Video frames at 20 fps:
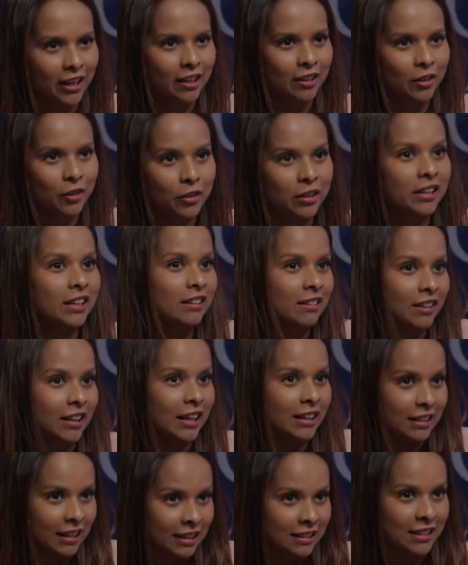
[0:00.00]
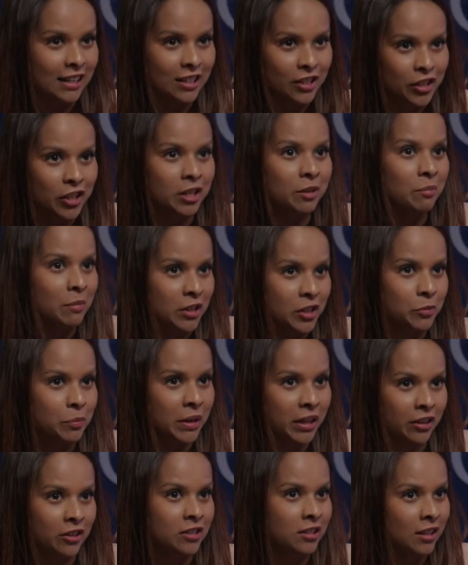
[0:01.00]
So things, it, it's actually a much
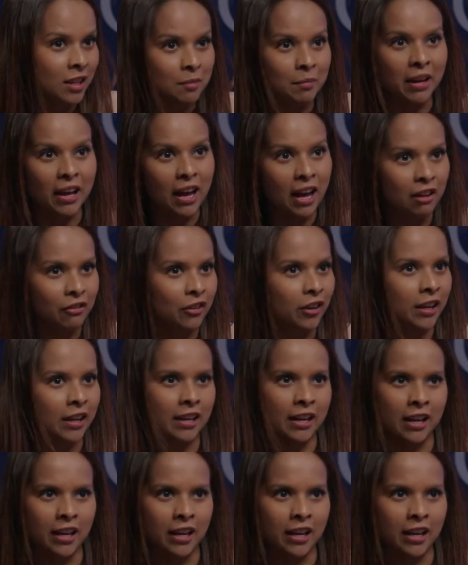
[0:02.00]
bigger dilemma: Africa,